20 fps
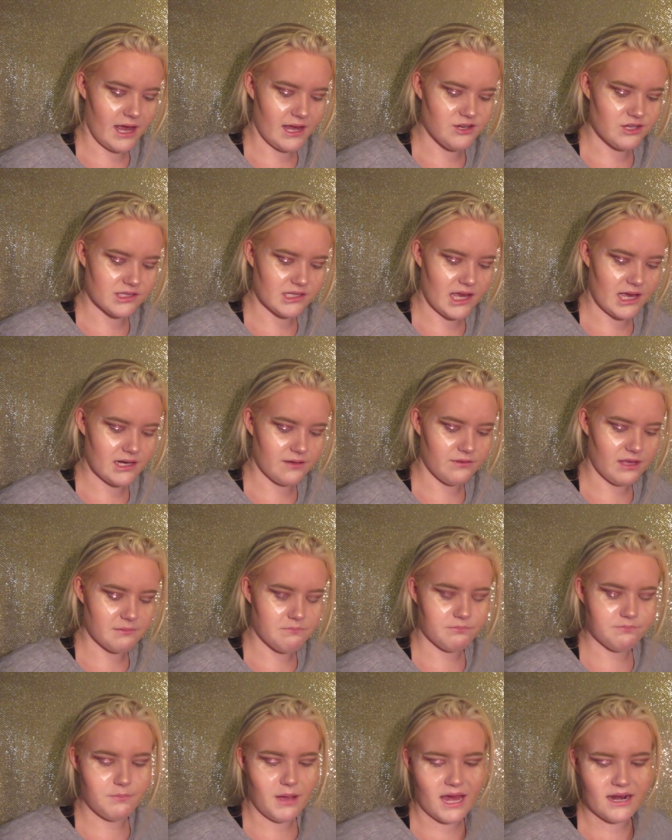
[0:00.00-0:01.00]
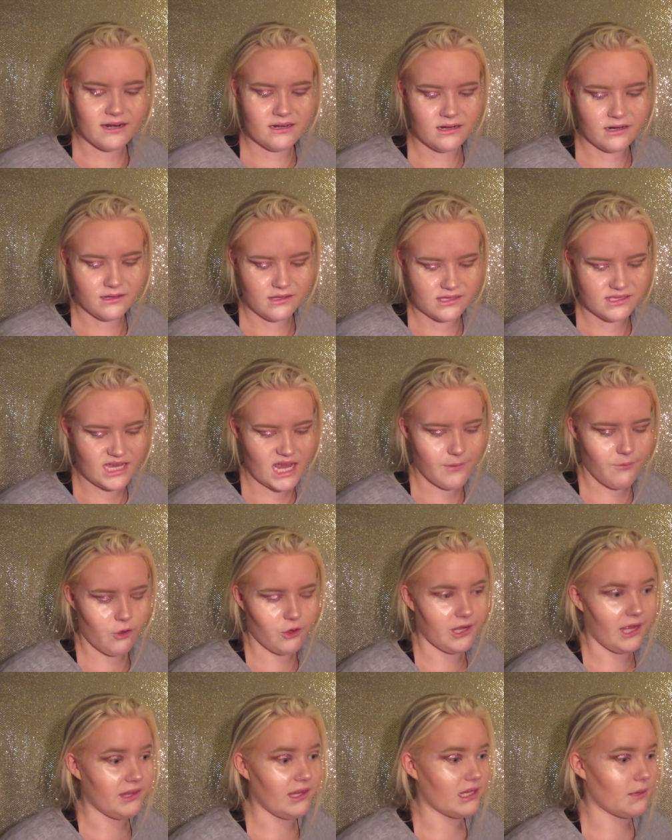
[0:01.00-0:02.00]
I just kind of like patted it on the table
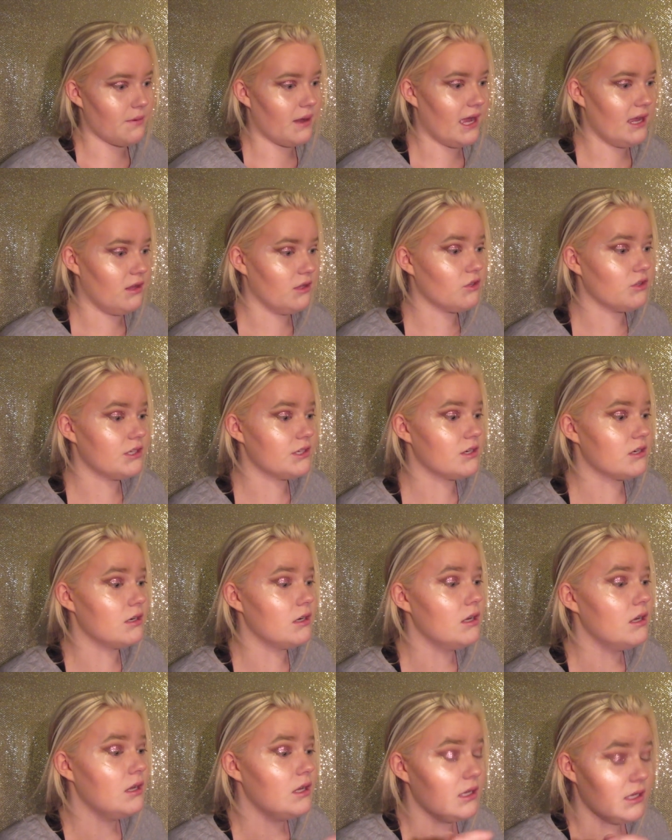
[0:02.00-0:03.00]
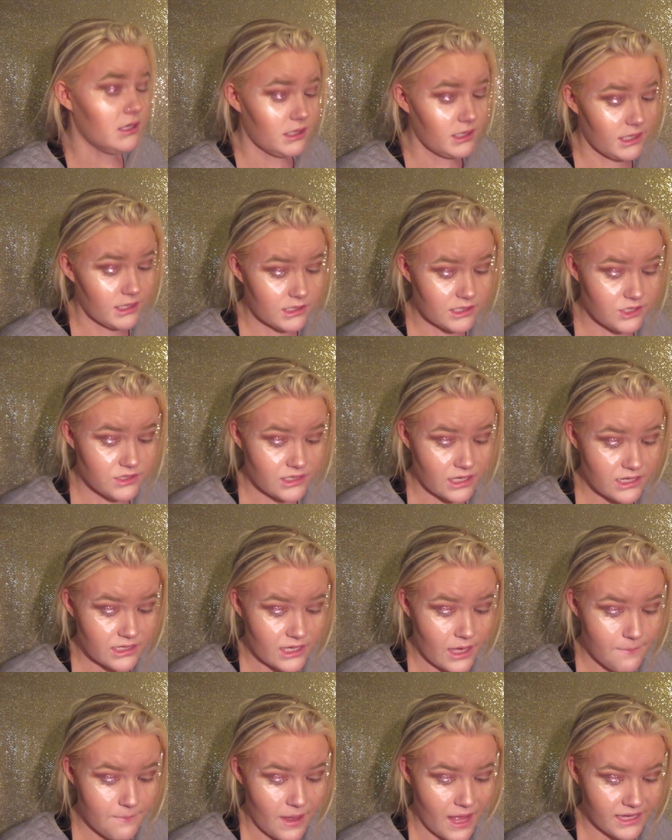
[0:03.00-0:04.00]
and had like a pile of glitter and I just kind of
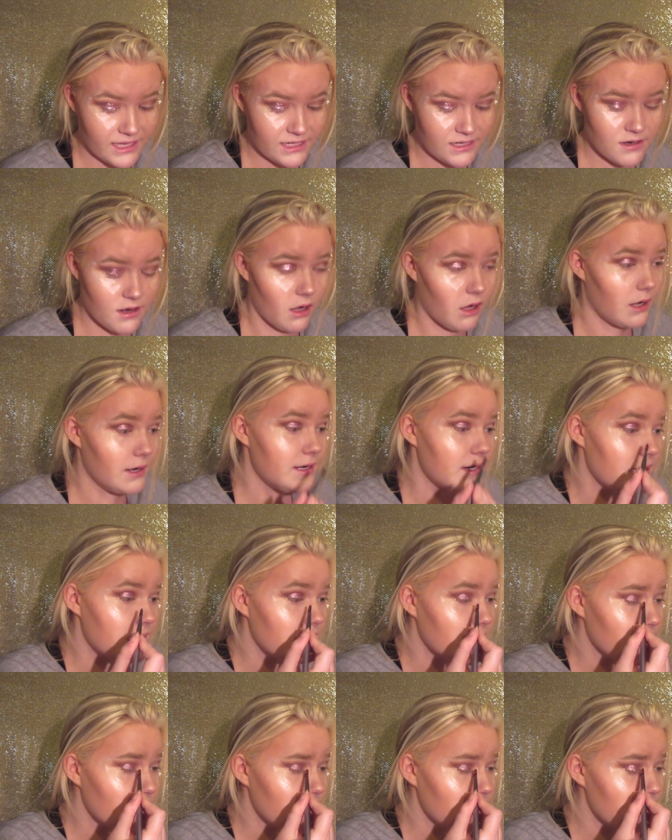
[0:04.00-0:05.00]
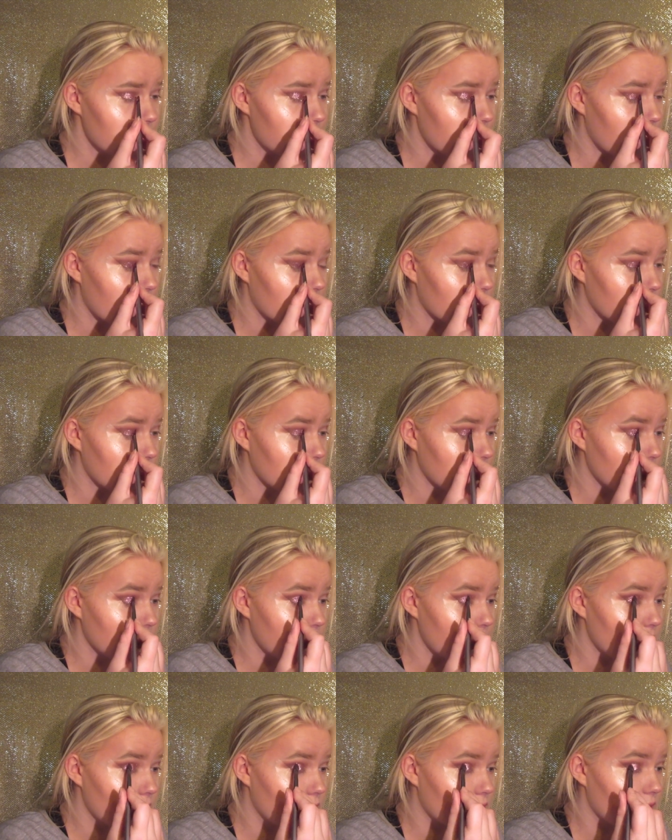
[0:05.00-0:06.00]
kept packing it on and I think I'm gonna pack a little
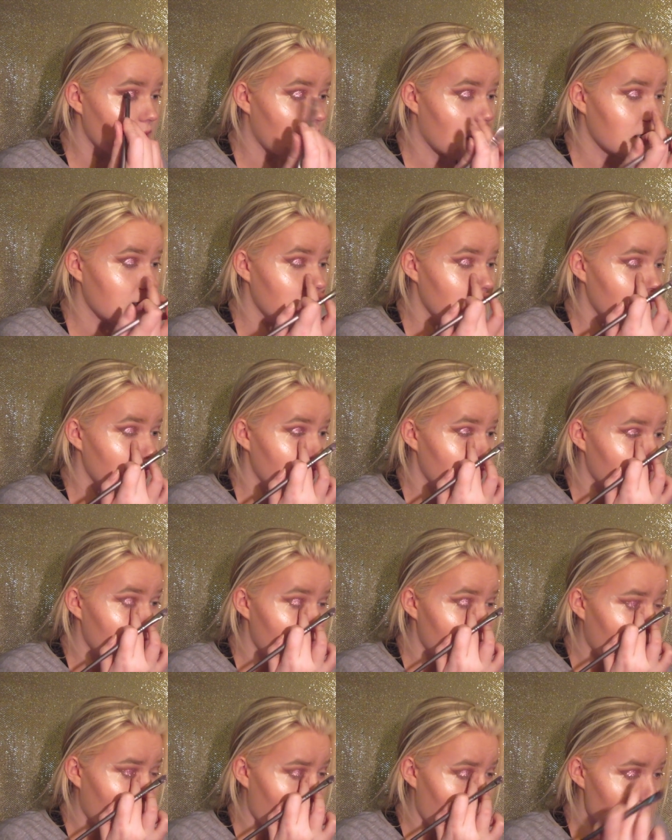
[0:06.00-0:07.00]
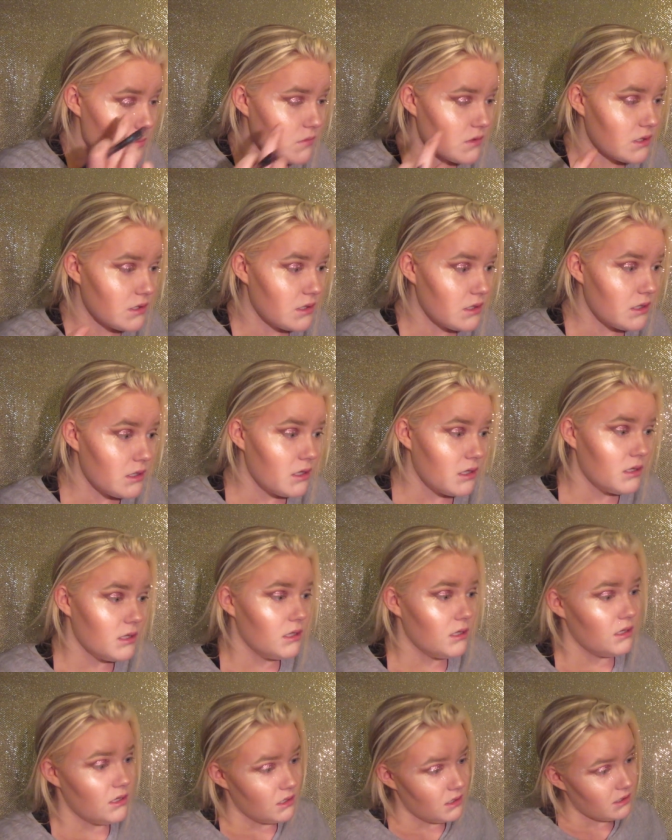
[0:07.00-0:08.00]
bit more on like
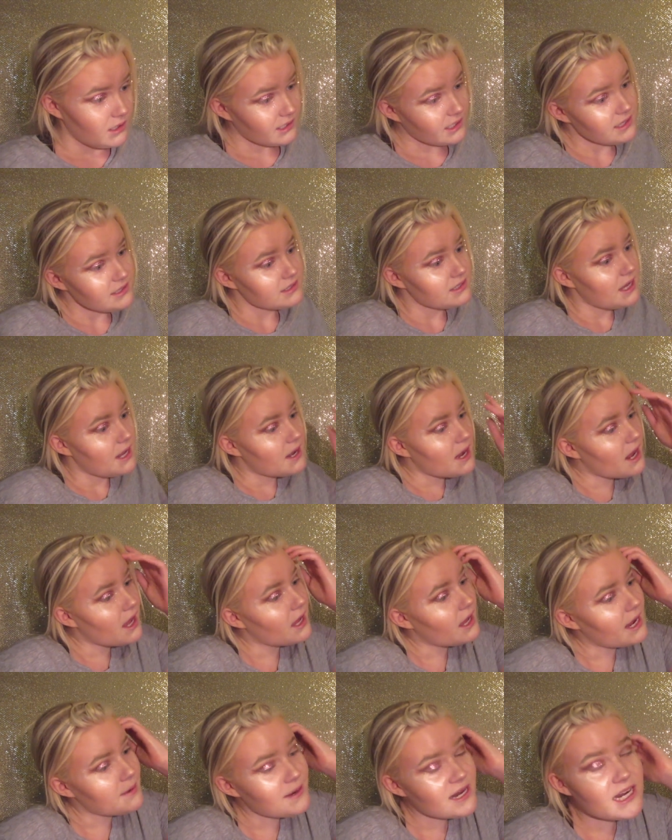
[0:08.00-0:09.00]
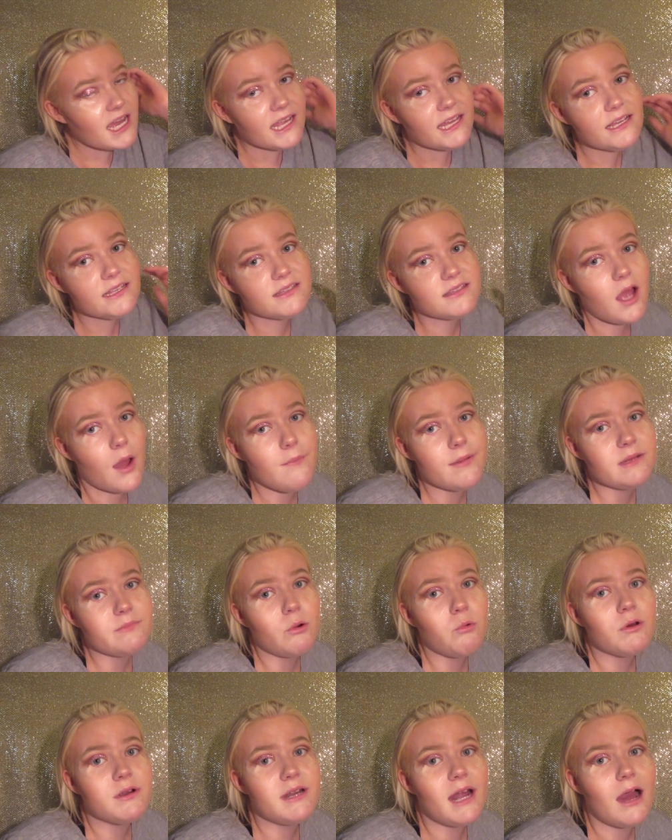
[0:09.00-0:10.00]
like I said I mean I guess some
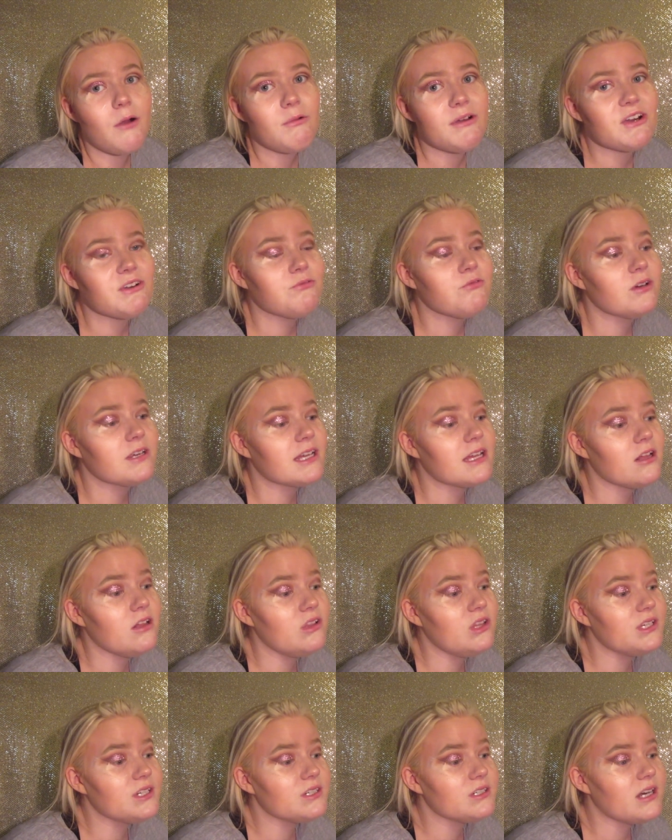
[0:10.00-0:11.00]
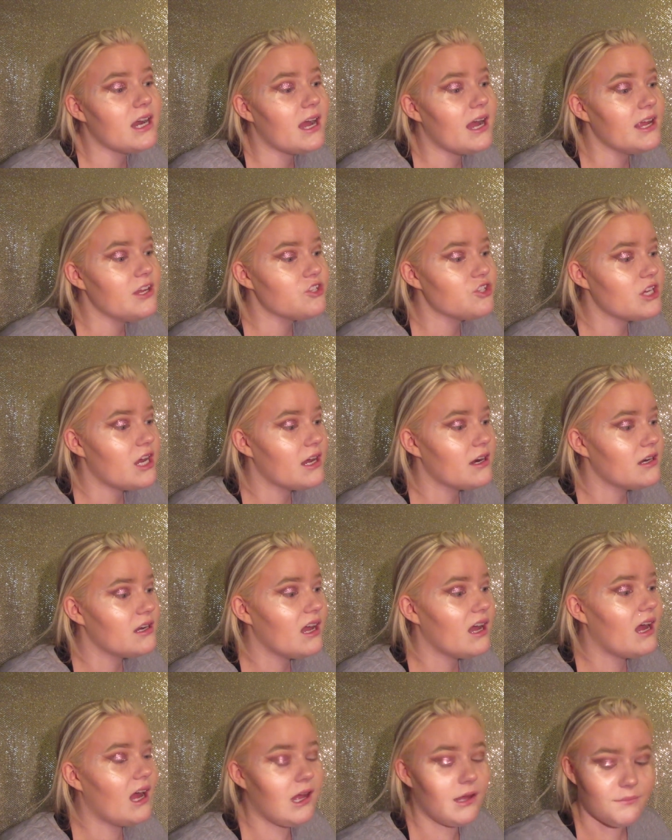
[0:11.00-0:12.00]
people would not wear freaking glitter eyeshadow
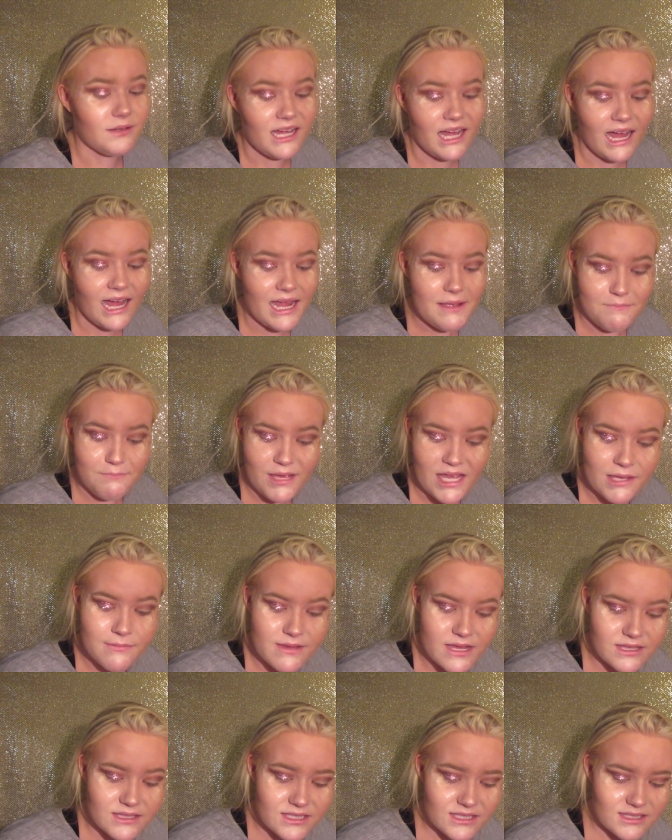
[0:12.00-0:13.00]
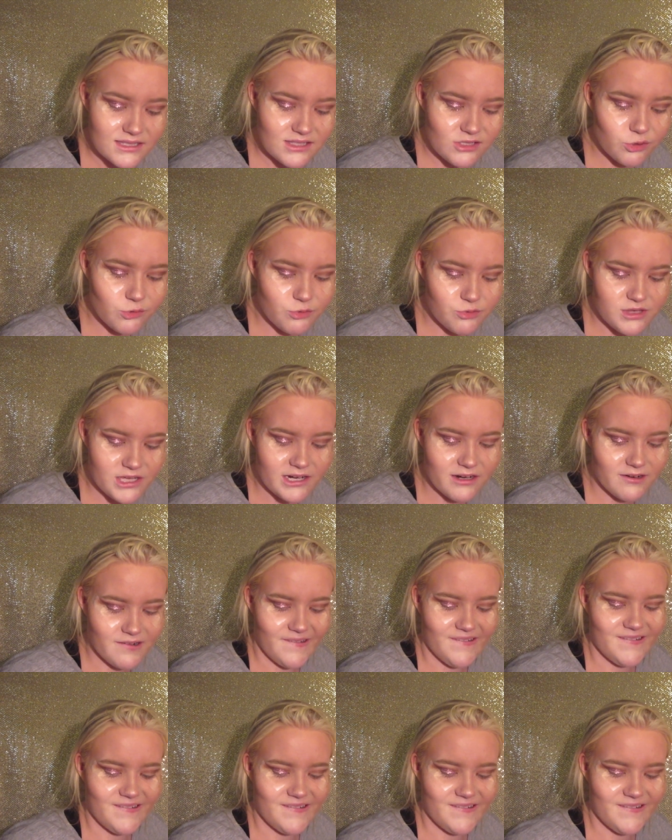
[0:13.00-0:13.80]
um eye pigment to their